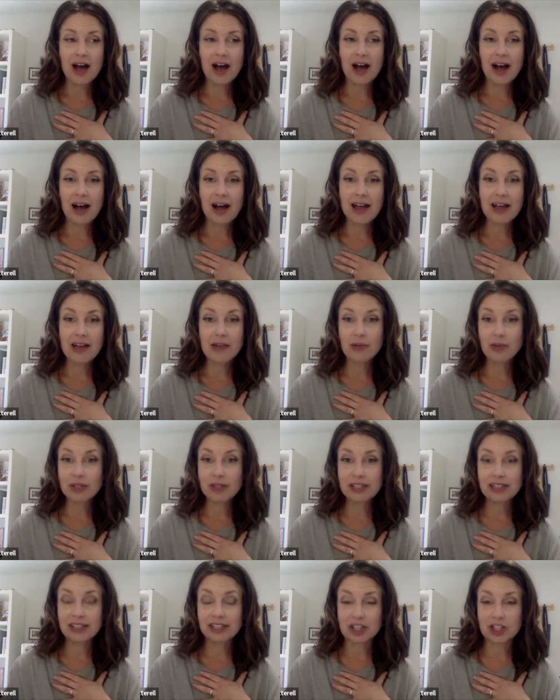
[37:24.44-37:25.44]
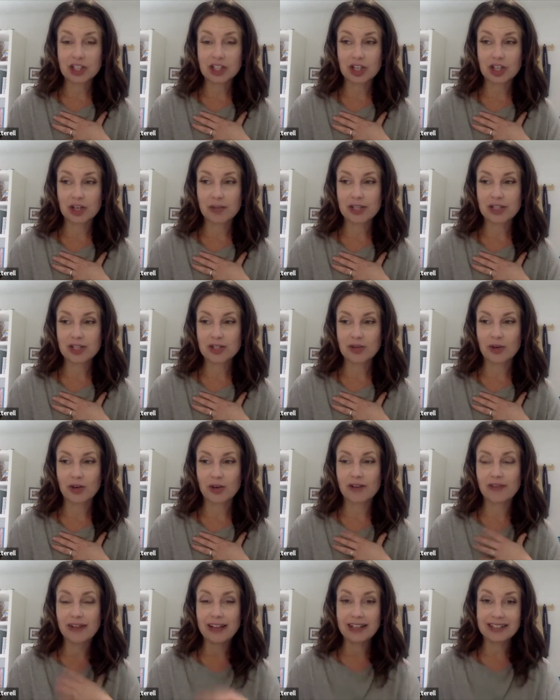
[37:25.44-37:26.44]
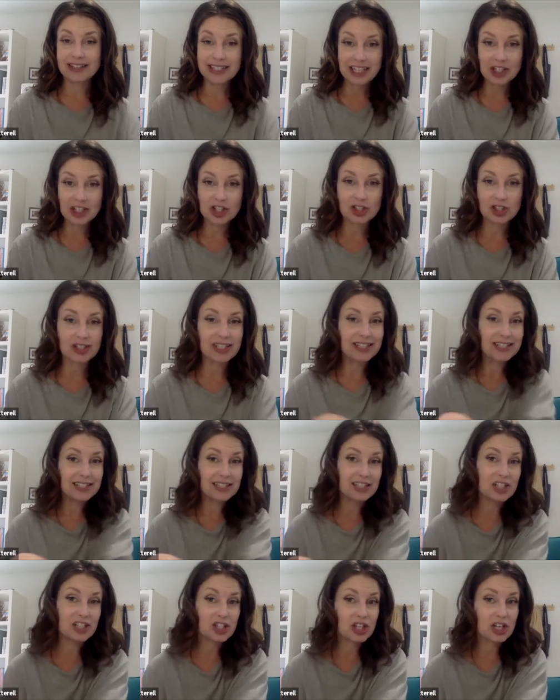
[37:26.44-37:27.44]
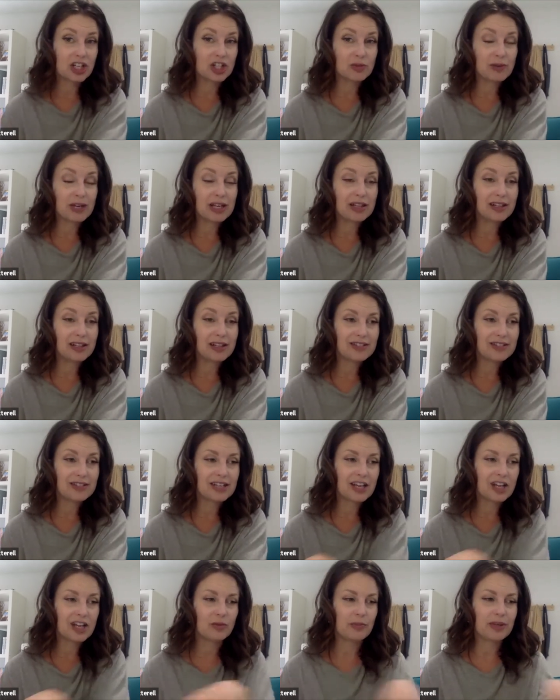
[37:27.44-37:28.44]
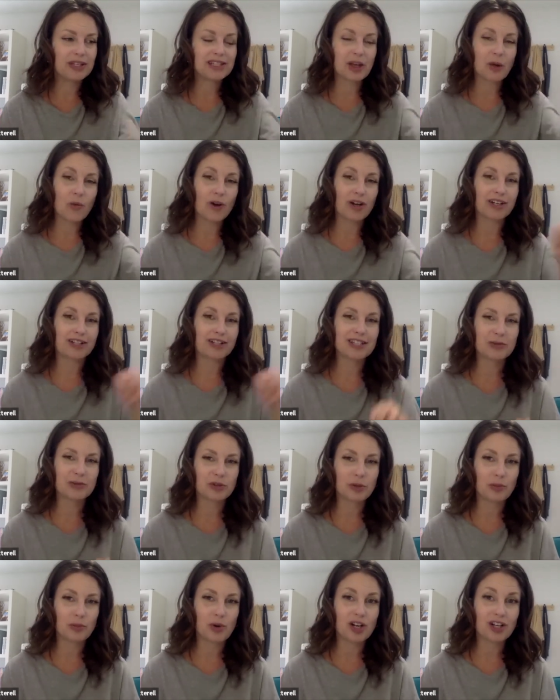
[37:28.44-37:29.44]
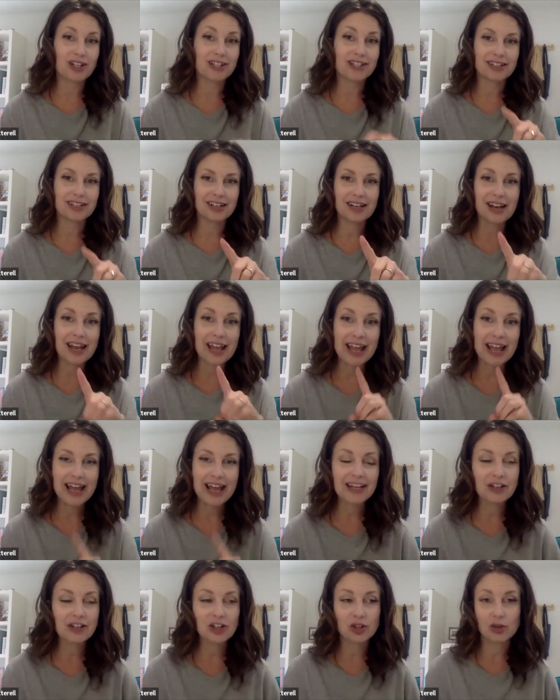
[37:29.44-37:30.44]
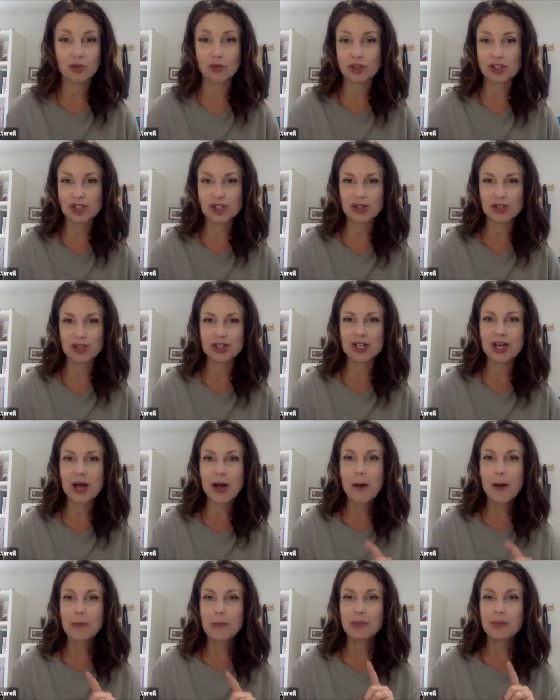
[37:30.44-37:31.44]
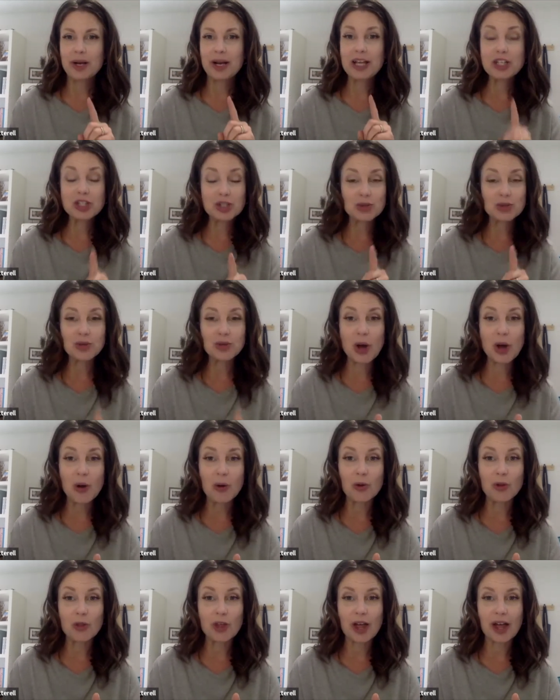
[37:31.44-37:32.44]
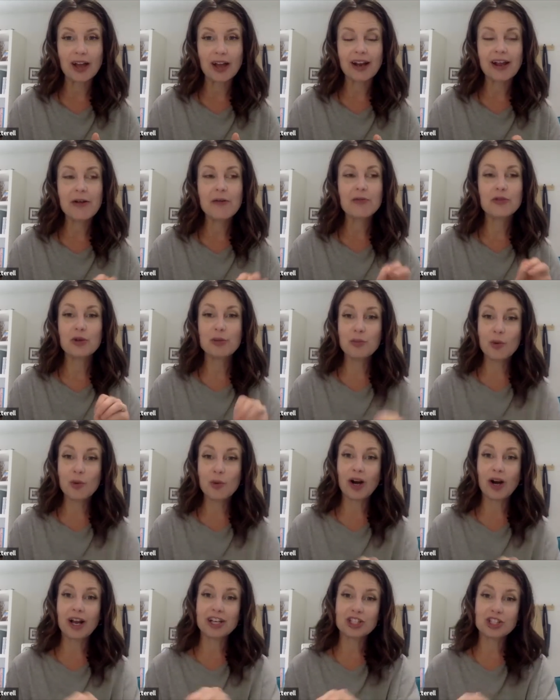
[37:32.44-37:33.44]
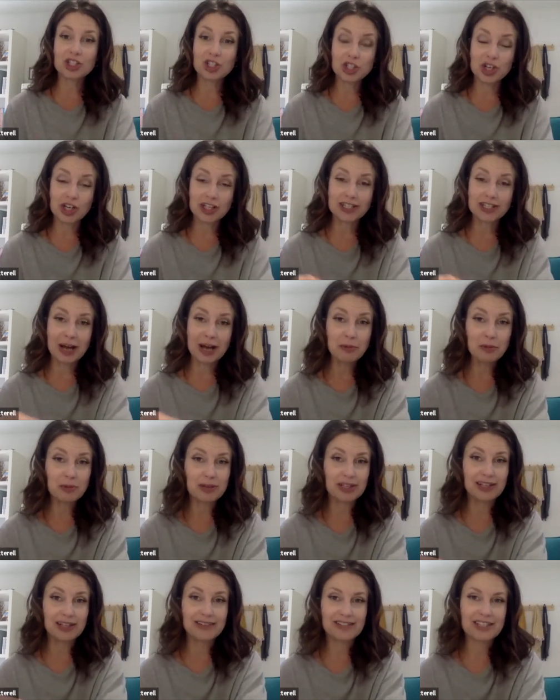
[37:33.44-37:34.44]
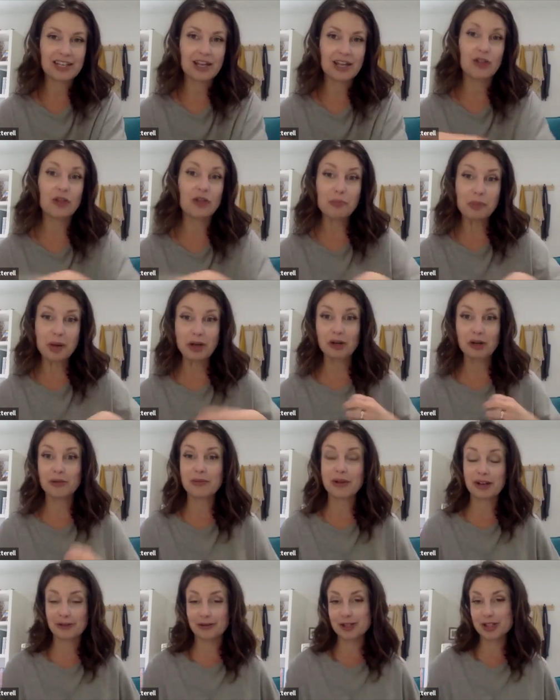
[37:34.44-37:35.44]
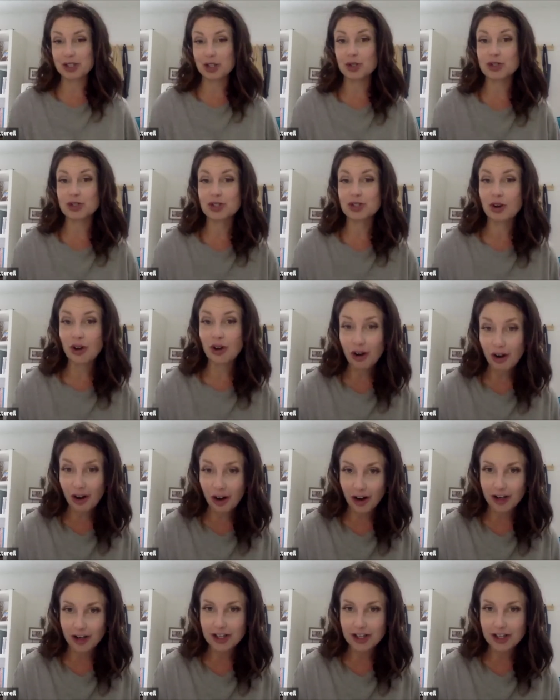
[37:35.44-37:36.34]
I really like to share my story of I intentionally didn't change my lifestyle because I wanted to see what the product did, and I had good results. But I do know that the more I adapt my lifestyle, the better my results are.